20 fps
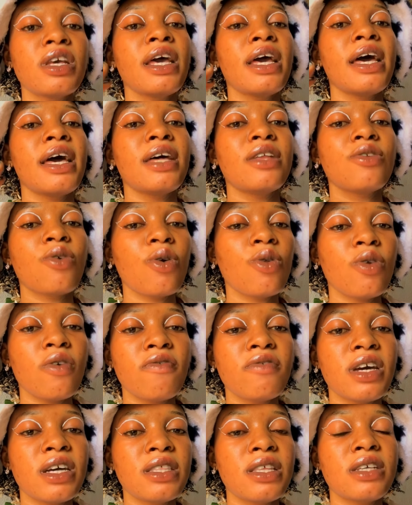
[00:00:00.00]
and all of
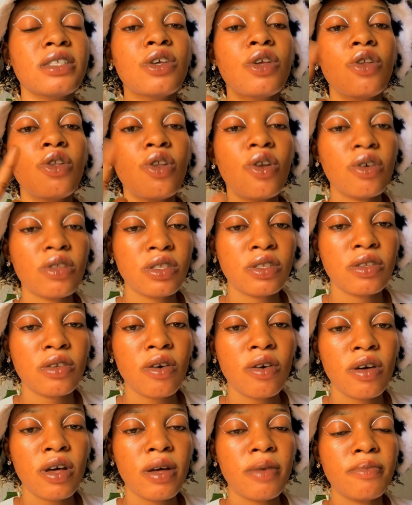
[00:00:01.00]
that. There's a lot
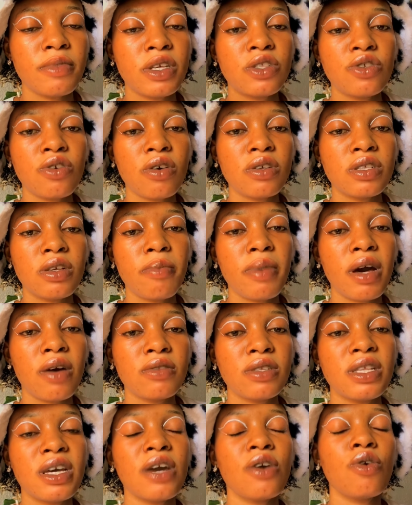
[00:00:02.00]
it talks about
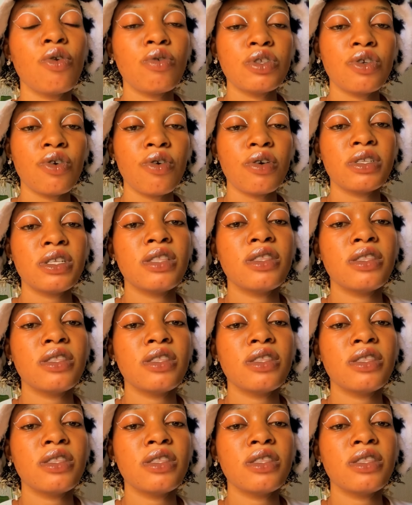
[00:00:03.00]
that goes on in